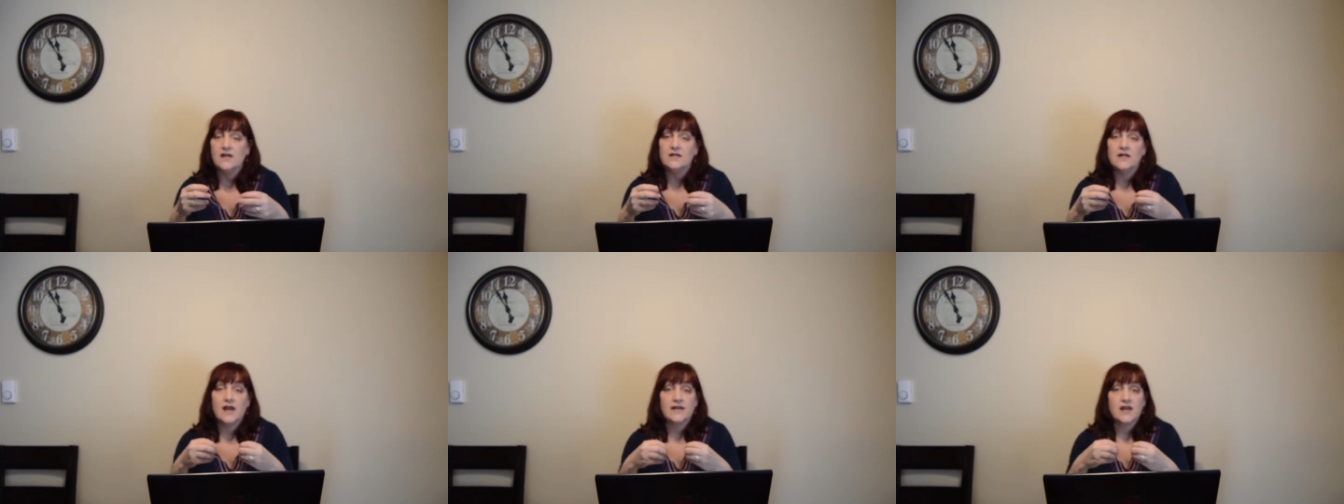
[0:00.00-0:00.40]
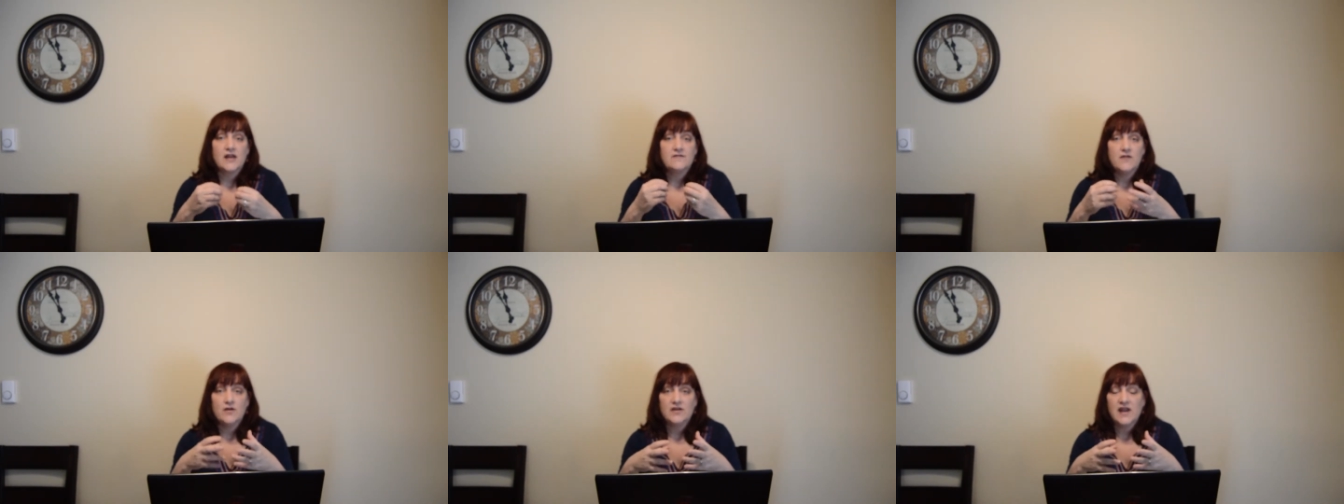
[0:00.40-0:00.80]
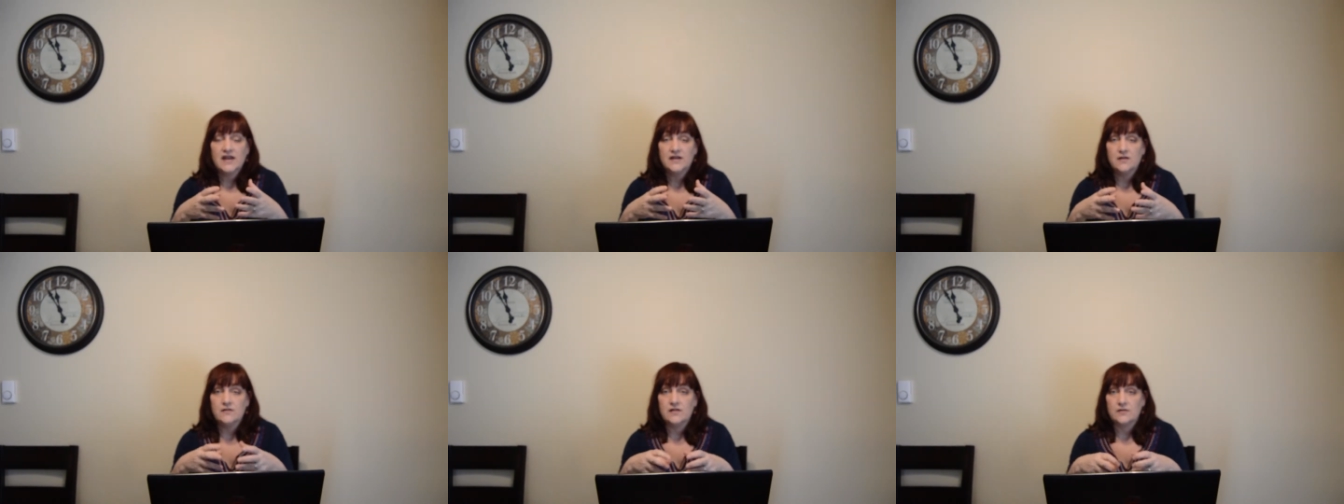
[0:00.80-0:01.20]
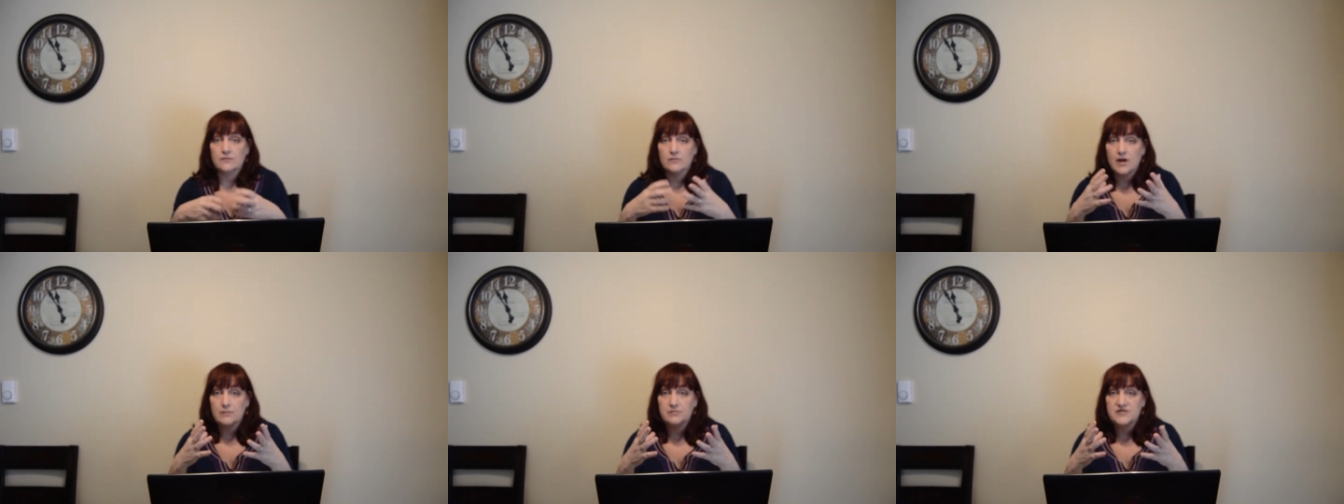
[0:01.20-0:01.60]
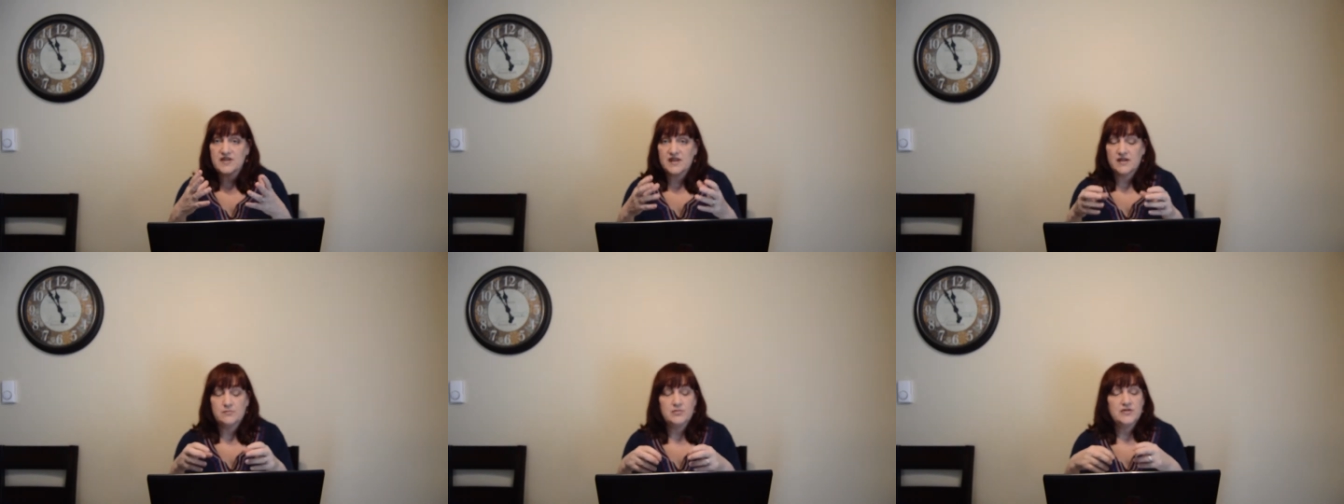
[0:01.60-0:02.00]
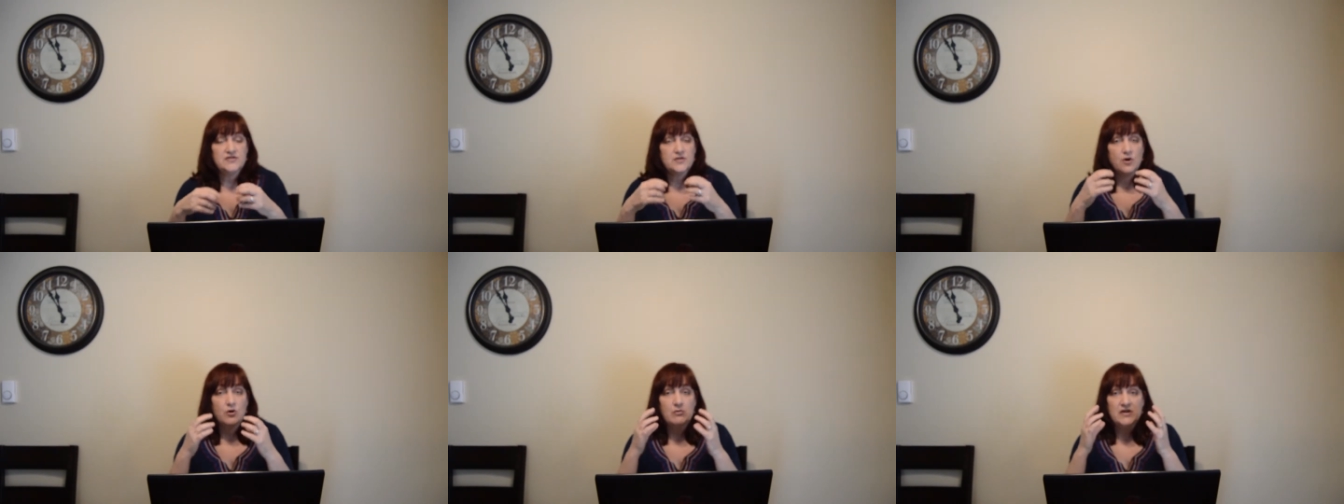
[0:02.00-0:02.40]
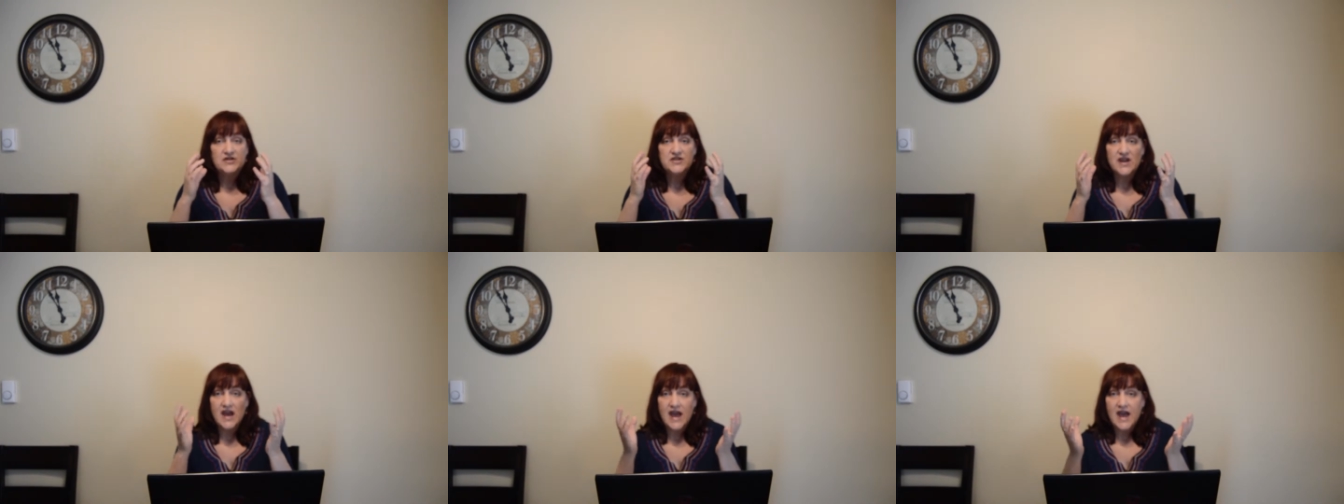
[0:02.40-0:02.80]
like a volcano that erupts and it puts a whole bunch of